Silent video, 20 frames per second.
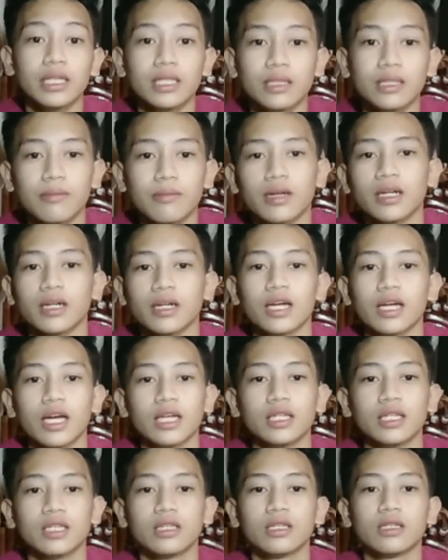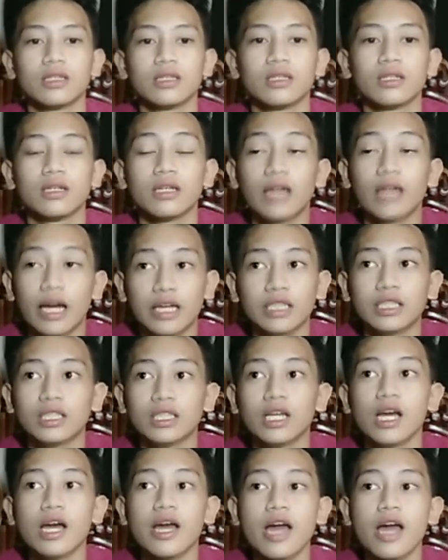and bright si Mark,
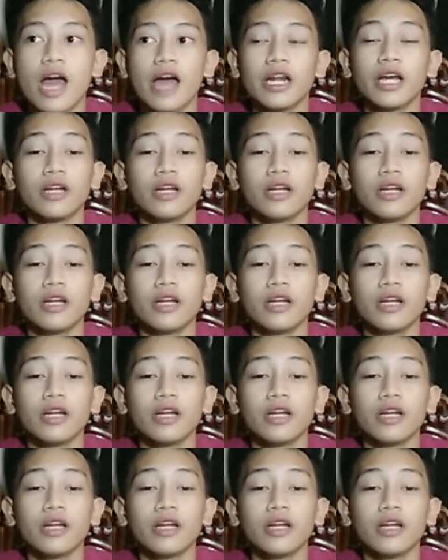guys.